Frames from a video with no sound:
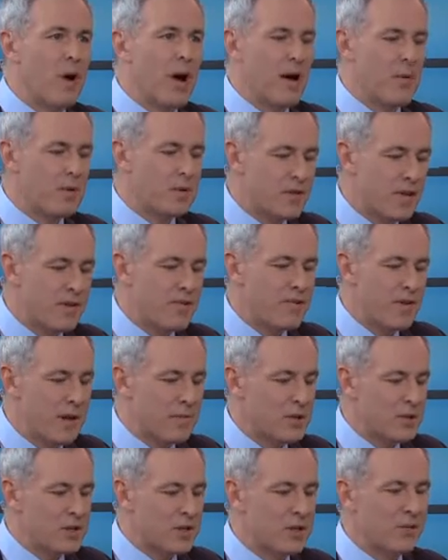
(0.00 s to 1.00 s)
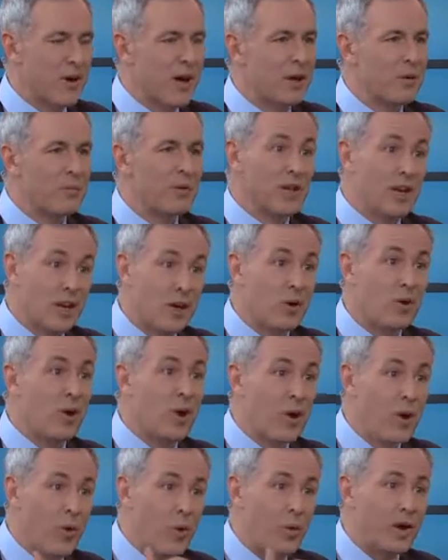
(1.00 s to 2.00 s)
Obama said famously, right, when they go
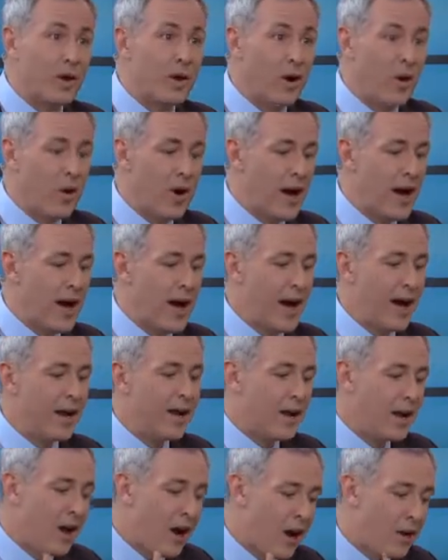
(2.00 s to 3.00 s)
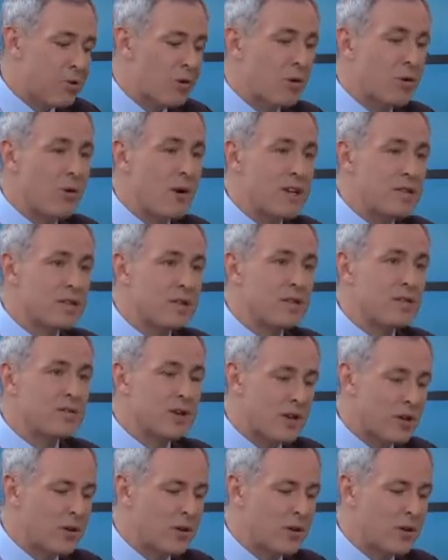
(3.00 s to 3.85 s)
low, we go high. Are progressives